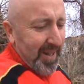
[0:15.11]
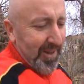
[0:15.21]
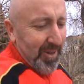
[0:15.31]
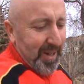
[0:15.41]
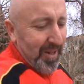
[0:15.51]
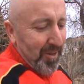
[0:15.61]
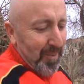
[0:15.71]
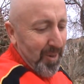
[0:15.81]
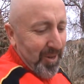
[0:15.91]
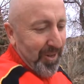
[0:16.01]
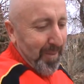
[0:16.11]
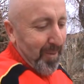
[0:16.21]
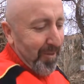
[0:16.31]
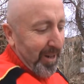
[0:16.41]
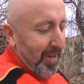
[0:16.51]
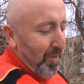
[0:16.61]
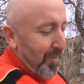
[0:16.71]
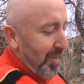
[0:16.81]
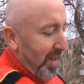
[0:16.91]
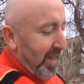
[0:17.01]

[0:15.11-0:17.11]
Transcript: still got to do more stuff before I go